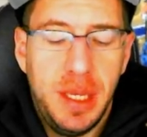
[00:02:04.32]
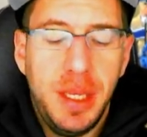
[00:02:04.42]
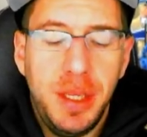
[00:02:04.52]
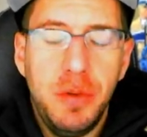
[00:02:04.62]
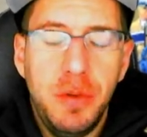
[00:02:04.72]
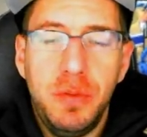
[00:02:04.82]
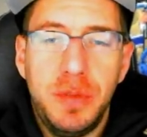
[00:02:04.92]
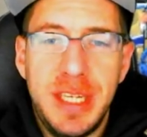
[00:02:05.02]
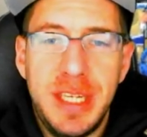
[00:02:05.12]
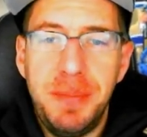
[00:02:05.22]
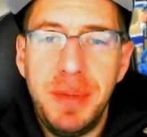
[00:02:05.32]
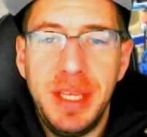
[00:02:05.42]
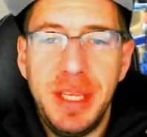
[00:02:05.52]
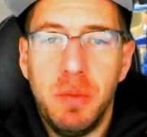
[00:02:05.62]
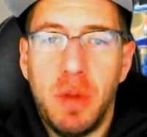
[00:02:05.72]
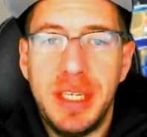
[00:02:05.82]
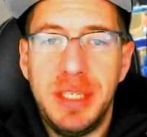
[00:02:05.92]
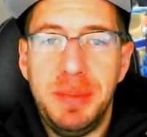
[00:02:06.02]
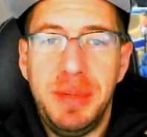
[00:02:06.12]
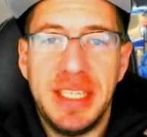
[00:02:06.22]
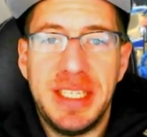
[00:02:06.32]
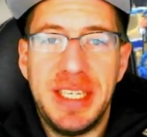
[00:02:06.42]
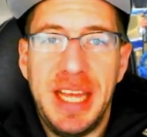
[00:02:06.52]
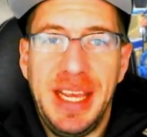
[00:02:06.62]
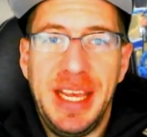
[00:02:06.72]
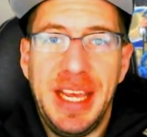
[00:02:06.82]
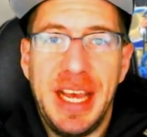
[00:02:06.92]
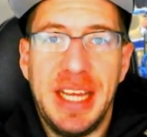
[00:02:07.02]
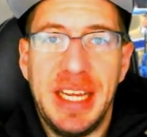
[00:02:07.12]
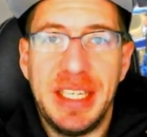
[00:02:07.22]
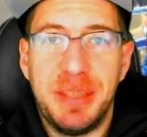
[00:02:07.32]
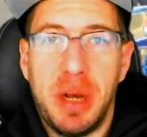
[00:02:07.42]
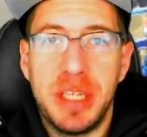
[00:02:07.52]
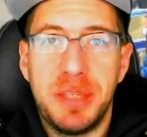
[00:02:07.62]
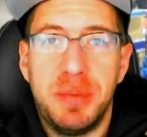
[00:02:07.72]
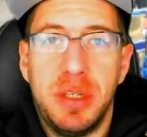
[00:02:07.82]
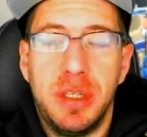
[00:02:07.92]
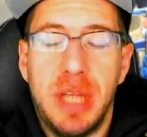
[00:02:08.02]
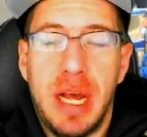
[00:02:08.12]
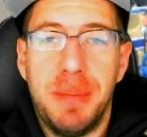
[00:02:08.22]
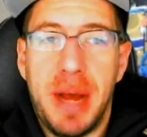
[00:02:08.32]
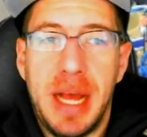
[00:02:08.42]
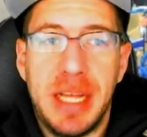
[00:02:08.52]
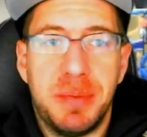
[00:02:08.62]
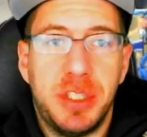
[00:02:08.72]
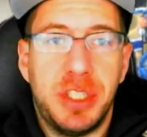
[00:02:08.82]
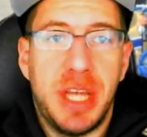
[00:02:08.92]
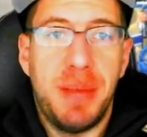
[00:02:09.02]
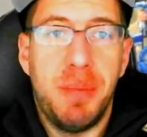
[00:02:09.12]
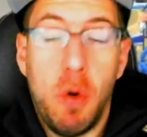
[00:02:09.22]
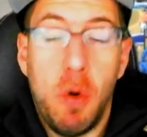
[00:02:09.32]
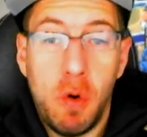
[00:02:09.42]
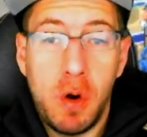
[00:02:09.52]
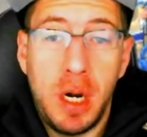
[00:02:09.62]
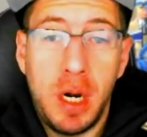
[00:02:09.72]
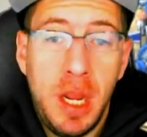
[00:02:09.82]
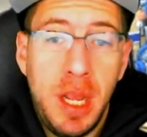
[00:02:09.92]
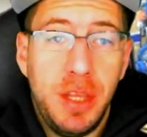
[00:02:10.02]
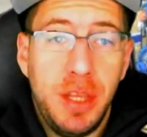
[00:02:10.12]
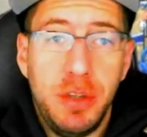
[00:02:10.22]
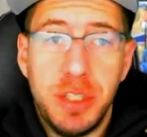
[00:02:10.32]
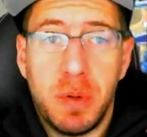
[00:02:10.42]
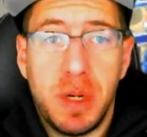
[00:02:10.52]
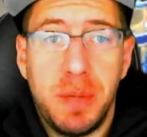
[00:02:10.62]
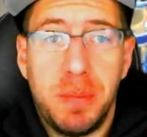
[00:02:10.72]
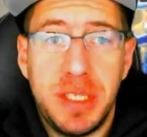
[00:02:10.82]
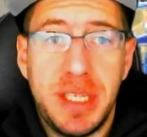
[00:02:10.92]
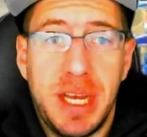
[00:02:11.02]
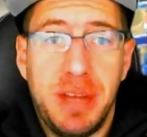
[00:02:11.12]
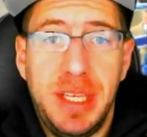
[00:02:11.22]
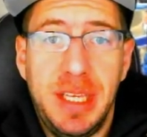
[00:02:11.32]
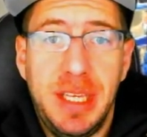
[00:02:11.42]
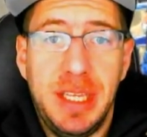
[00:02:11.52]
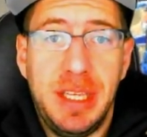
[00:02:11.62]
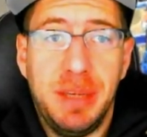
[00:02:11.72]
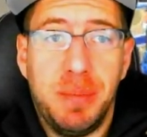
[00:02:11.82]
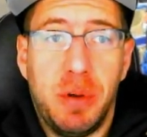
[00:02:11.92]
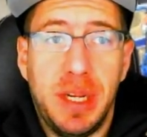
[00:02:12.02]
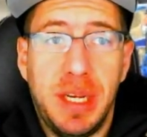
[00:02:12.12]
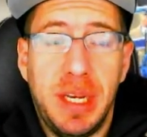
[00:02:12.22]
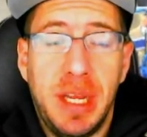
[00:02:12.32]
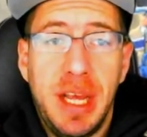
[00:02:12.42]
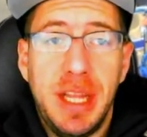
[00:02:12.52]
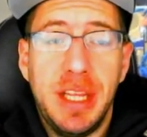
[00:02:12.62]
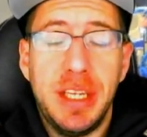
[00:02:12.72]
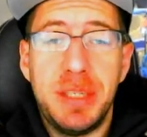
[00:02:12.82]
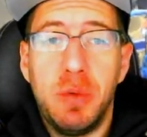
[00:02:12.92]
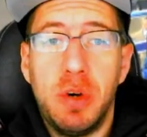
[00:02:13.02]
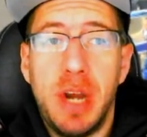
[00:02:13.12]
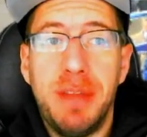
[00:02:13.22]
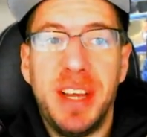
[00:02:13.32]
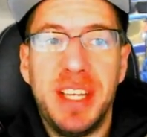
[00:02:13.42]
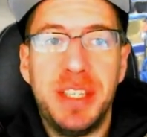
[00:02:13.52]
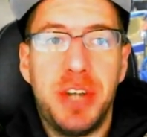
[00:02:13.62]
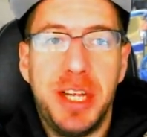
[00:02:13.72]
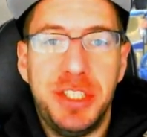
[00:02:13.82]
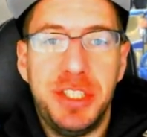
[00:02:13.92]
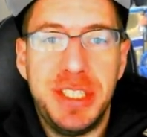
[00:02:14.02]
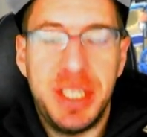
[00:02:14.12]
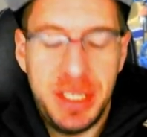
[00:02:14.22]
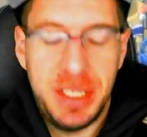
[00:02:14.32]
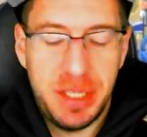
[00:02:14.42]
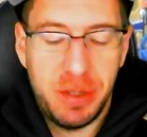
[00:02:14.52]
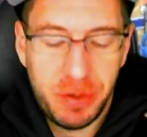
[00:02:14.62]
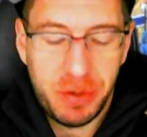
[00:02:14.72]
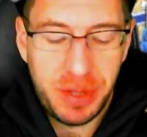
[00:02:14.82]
you typically want it to be as tanky as possible, buy as much time, or you just want to burst down the opponent. There's some more advanced strategies to the whole